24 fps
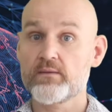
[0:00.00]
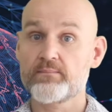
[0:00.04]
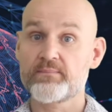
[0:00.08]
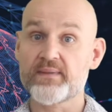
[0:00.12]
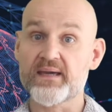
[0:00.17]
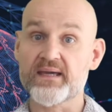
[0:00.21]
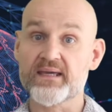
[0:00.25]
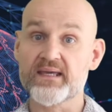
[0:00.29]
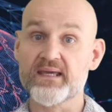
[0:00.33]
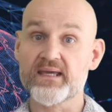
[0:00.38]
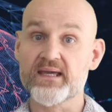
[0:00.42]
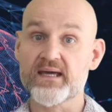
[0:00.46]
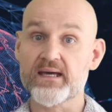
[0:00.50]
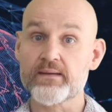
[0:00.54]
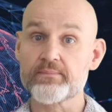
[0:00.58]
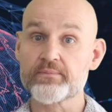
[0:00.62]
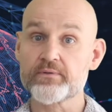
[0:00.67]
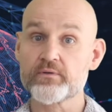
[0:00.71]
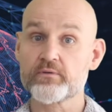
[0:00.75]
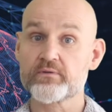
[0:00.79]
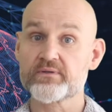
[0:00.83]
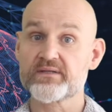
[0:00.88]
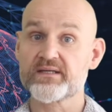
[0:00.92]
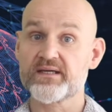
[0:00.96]
Backing up
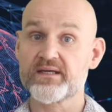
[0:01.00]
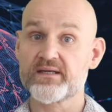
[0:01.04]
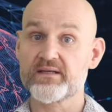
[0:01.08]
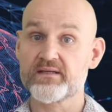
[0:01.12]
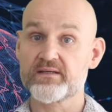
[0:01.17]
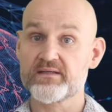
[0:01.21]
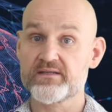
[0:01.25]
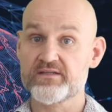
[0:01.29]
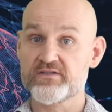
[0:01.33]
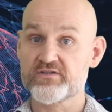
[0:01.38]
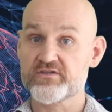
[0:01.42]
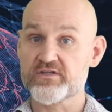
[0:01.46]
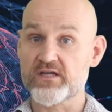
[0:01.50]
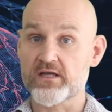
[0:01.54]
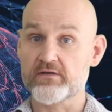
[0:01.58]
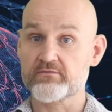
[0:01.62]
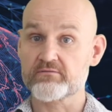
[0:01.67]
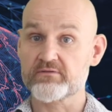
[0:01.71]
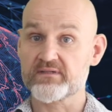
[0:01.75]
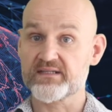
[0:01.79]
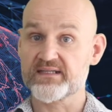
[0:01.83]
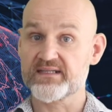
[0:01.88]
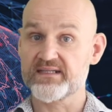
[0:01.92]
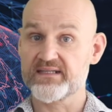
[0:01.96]
your data is
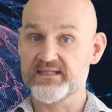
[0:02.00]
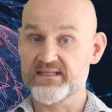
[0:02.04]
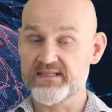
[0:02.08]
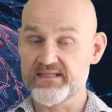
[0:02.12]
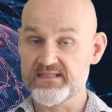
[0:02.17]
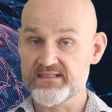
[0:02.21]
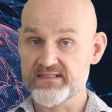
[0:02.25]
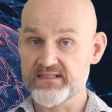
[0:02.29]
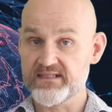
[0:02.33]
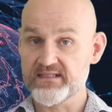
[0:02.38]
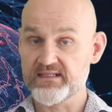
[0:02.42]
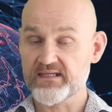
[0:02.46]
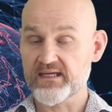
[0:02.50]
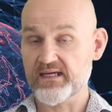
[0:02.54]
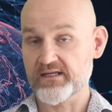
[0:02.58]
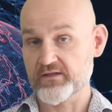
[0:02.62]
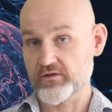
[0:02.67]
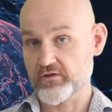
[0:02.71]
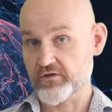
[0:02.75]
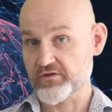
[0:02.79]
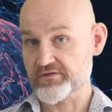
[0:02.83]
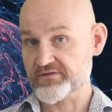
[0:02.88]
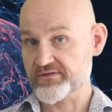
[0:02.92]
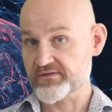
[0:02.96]
generally easy and
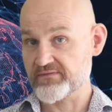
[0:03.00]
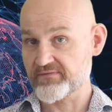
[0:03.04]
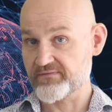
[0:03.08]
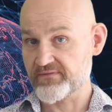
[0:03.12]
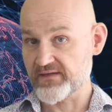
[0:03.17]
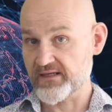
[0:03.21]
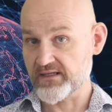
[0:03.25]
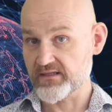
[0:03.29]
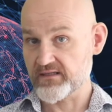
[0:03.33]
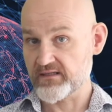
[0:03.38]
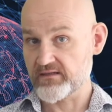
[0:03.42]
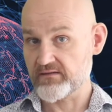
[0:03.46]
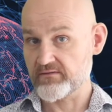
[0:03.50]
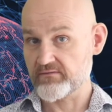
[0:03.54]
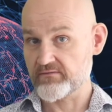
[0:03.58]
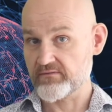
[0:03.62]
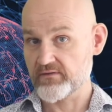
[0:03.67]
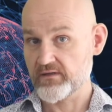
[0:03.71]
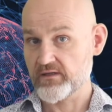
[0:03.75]
cost effective